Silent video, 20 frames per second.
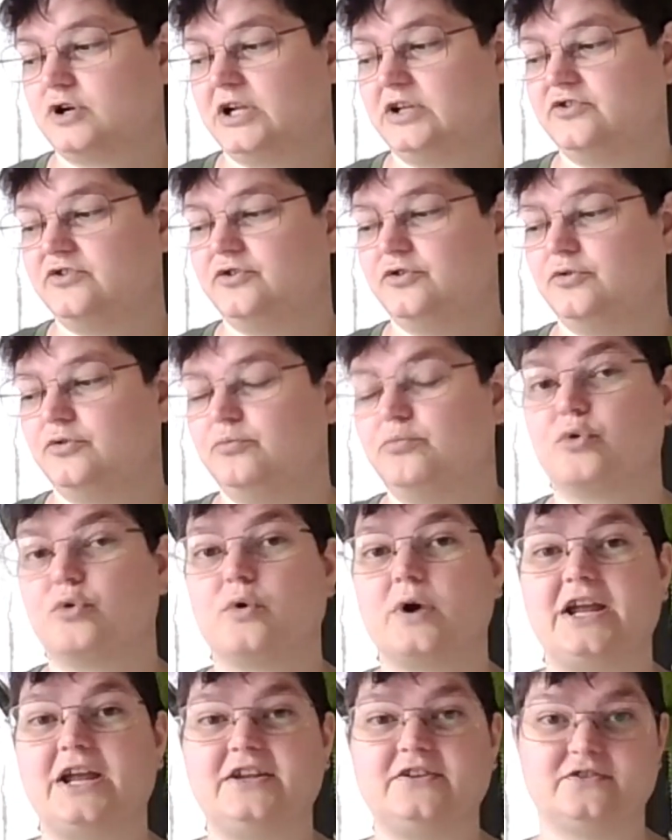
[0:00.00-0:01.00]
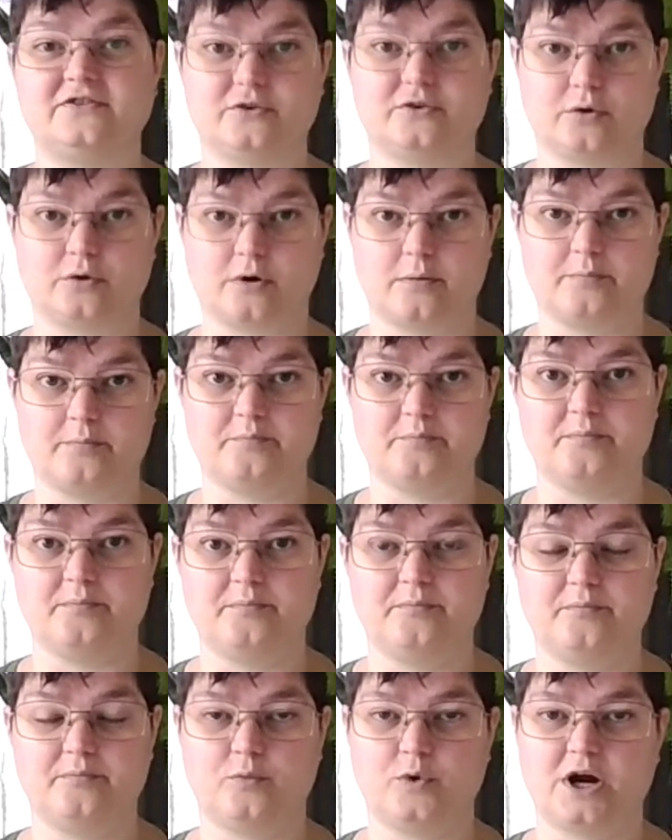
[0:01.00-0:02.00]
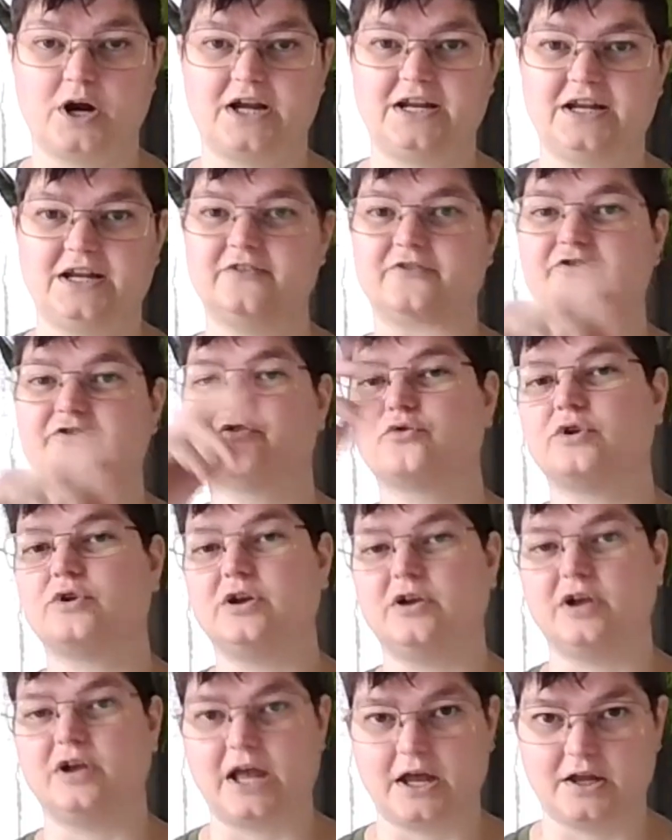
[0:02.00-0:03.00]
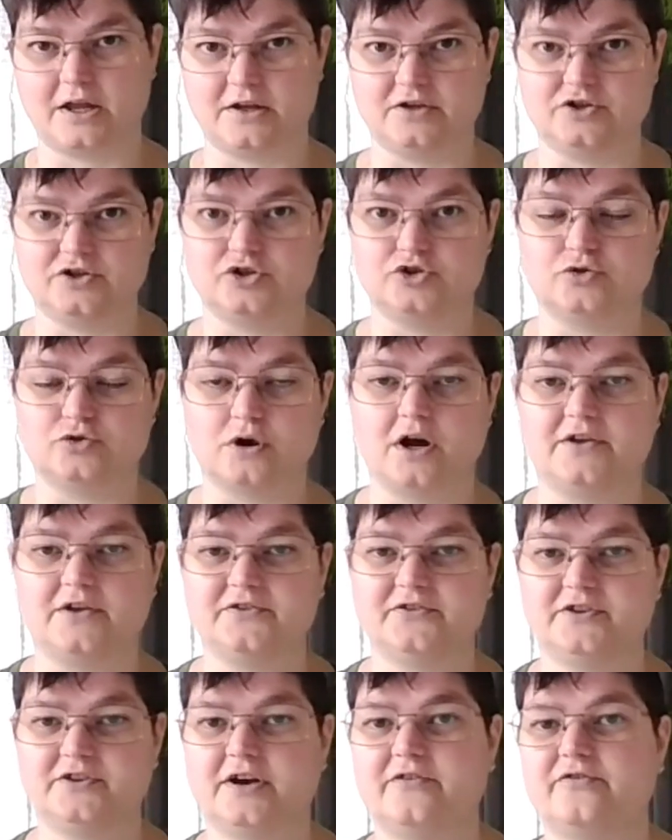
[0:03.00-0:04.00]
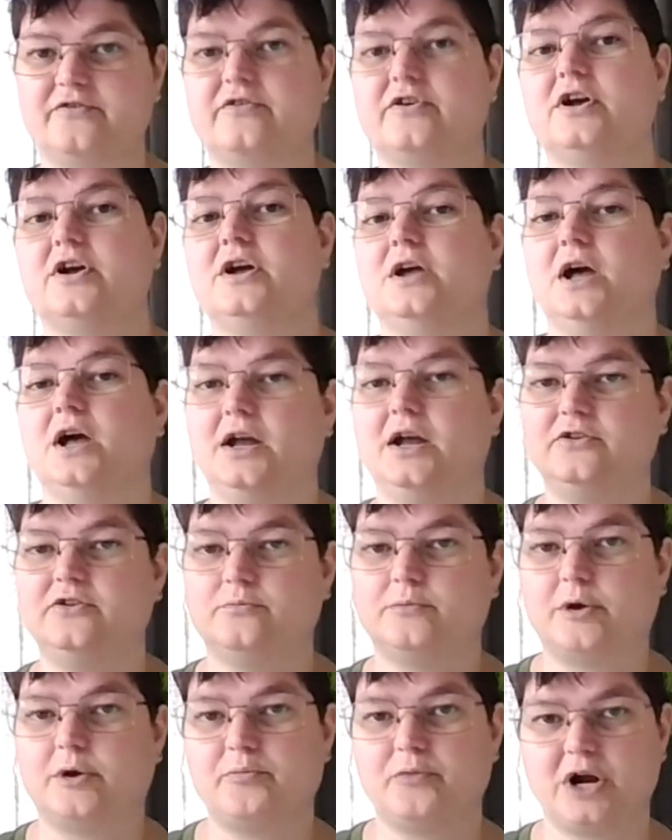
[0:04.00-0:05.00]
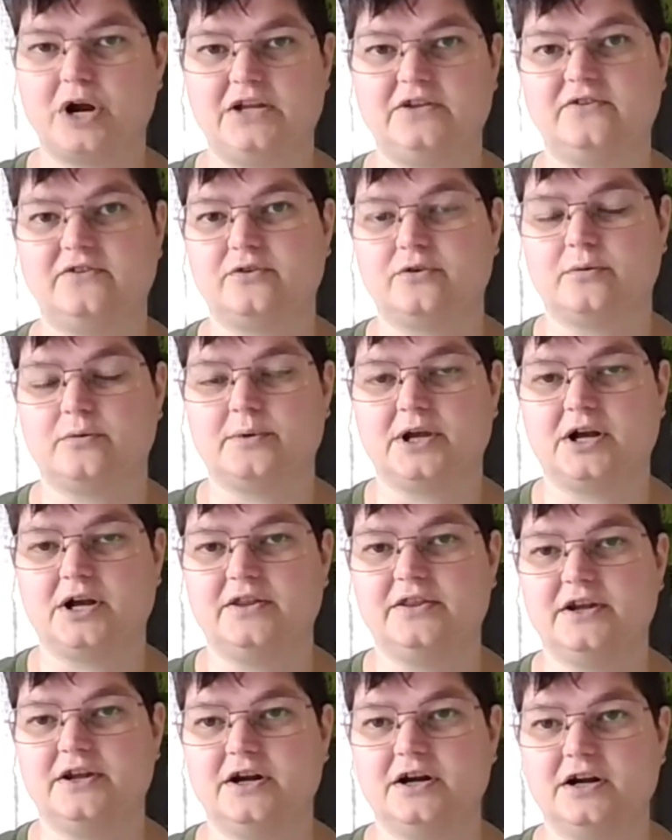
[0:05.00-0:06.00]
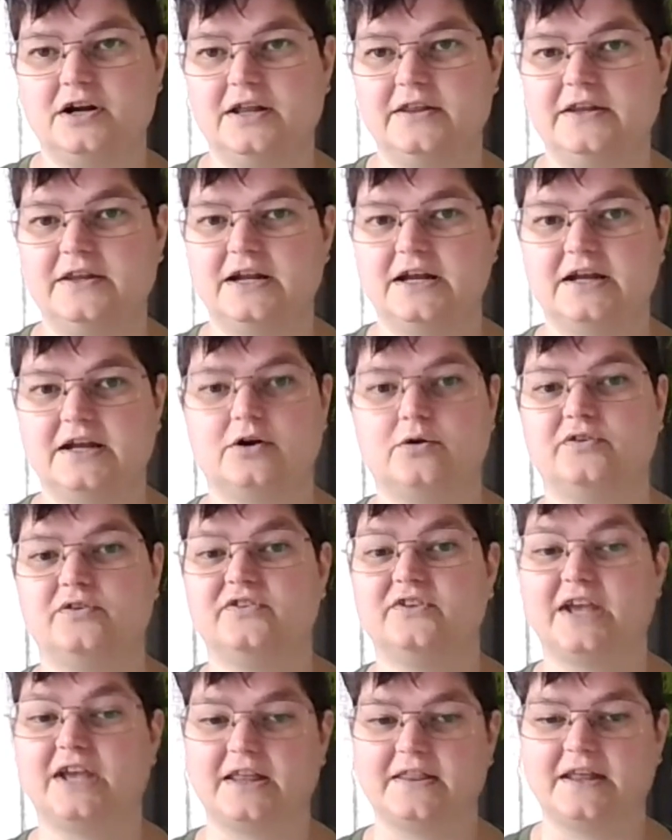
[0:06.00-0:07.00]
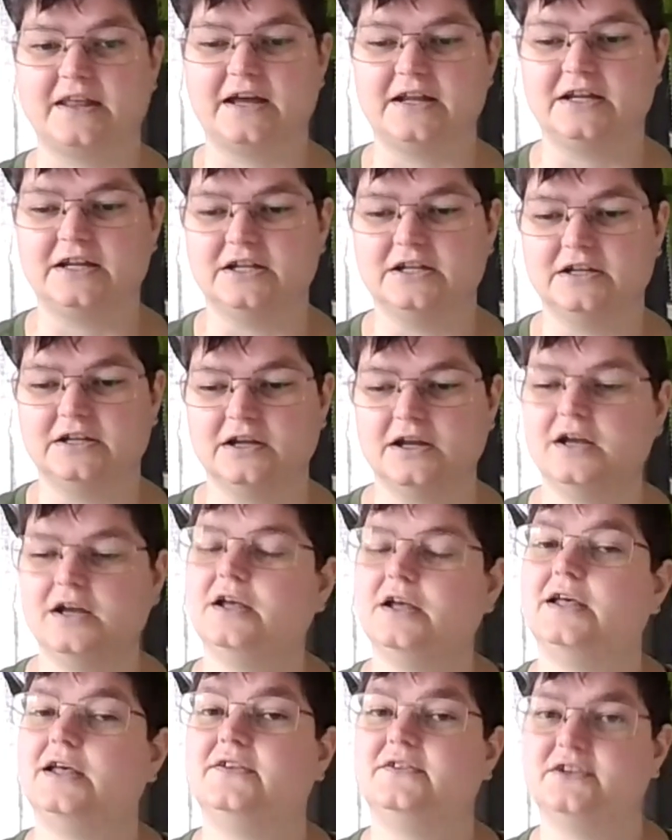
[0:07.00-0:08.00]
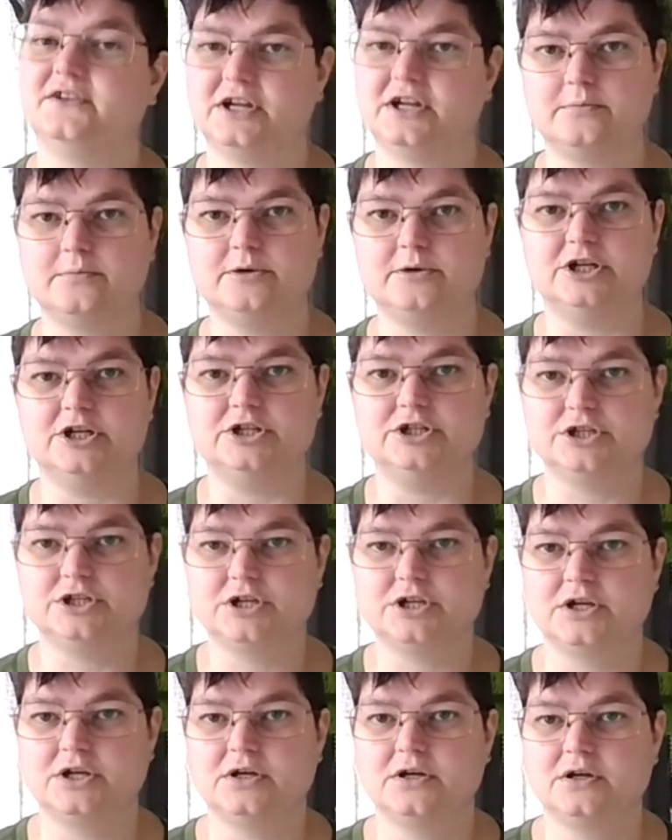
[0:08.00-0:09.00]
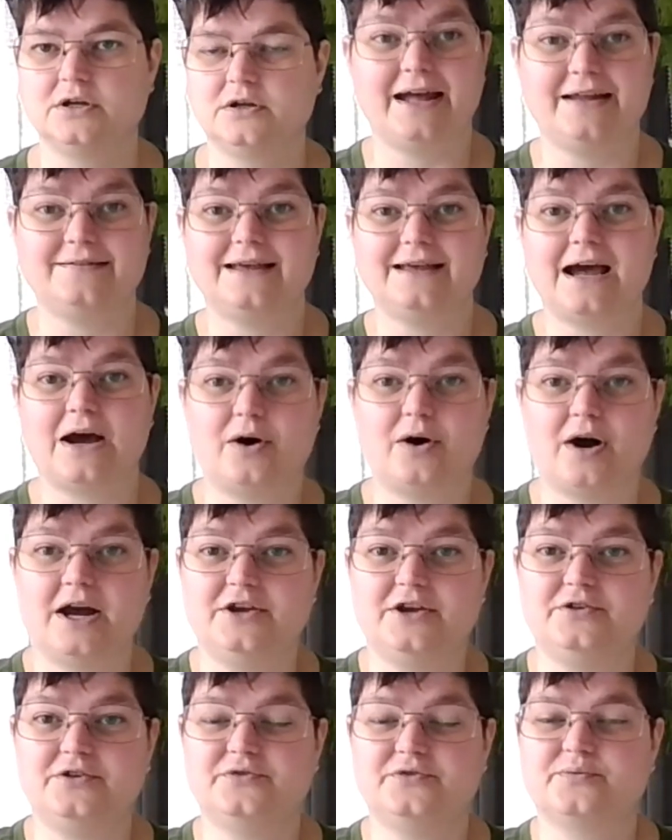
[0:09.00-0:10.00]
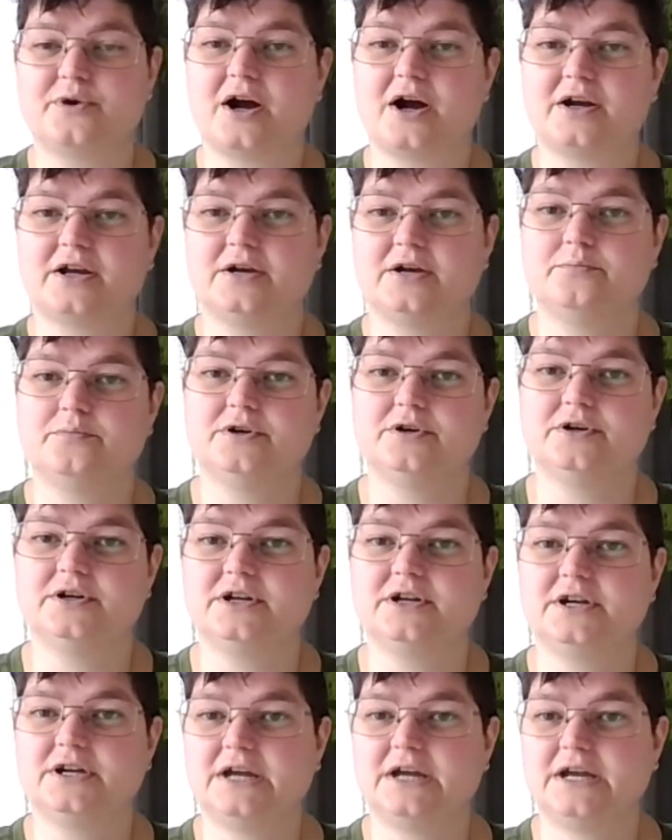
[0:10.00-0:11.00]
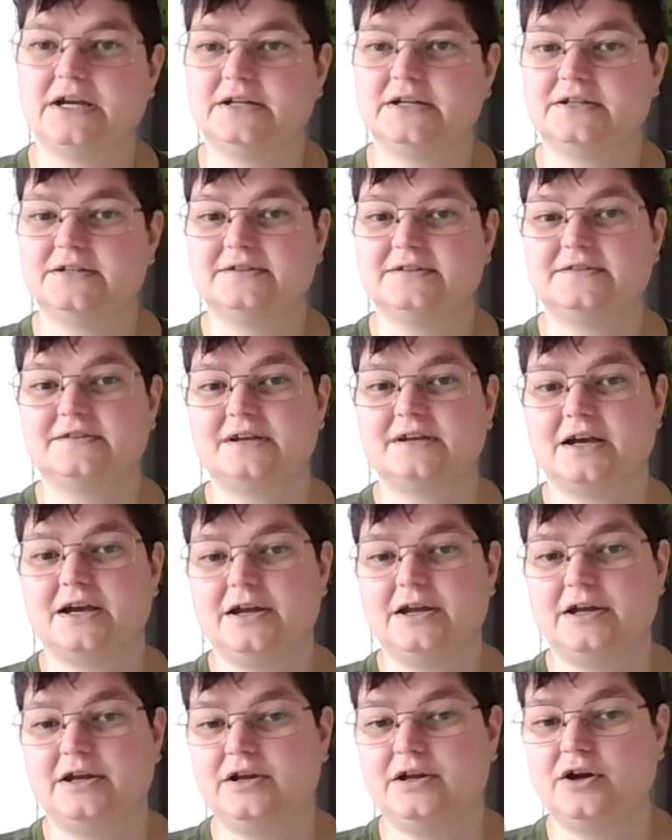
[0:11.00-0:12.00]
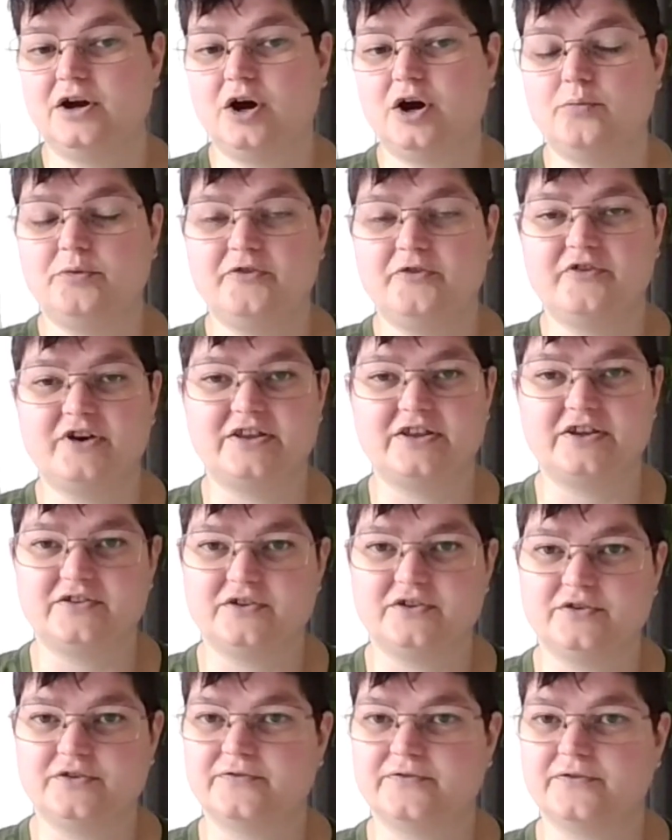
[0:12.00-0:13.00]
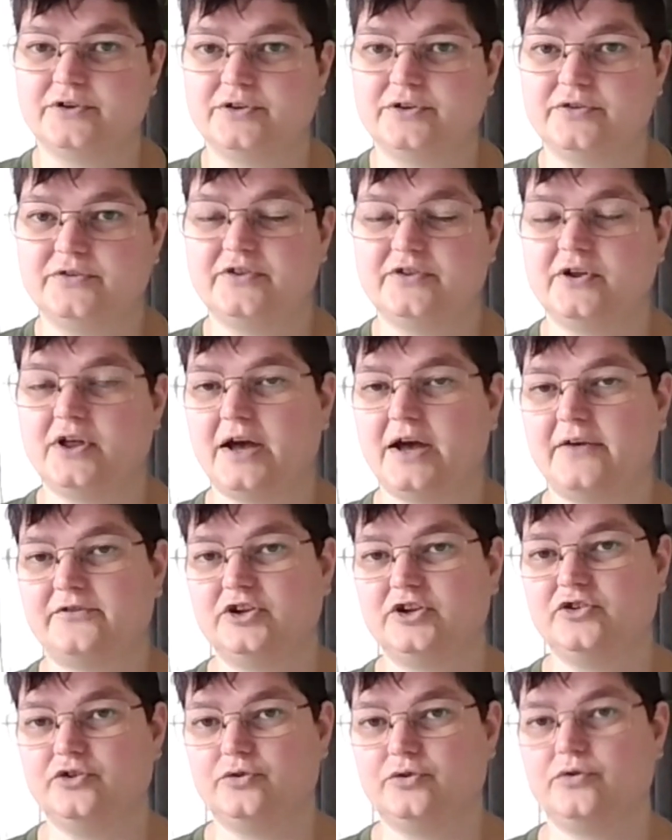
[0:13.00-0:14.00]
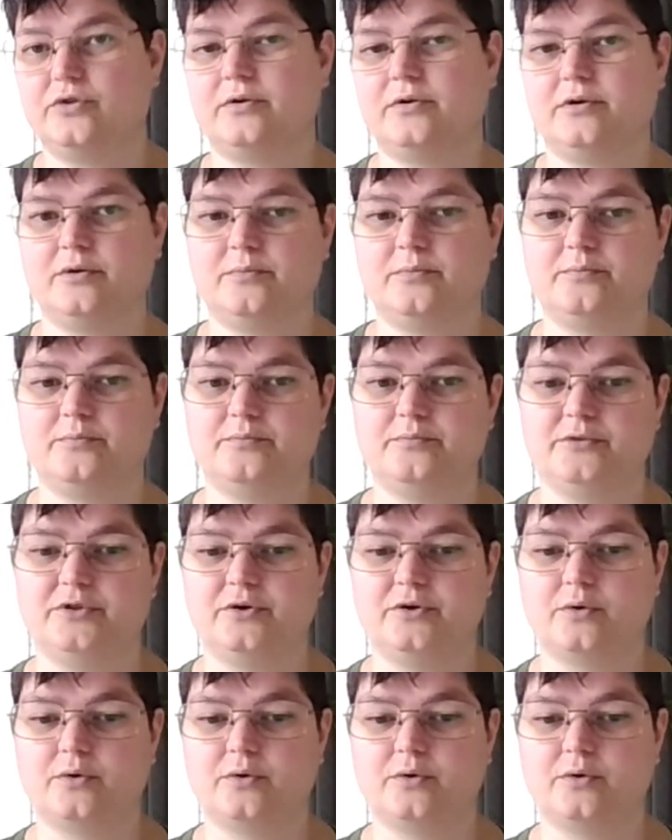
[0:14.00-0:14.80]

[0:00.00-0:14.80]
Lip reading: trying to brainstorm where I need to freehand draw stuff. I do my brainstorming on there and then I can always scan that in as an image. That's how I use Rocketbook, and I hope you find this useful. You still have to do the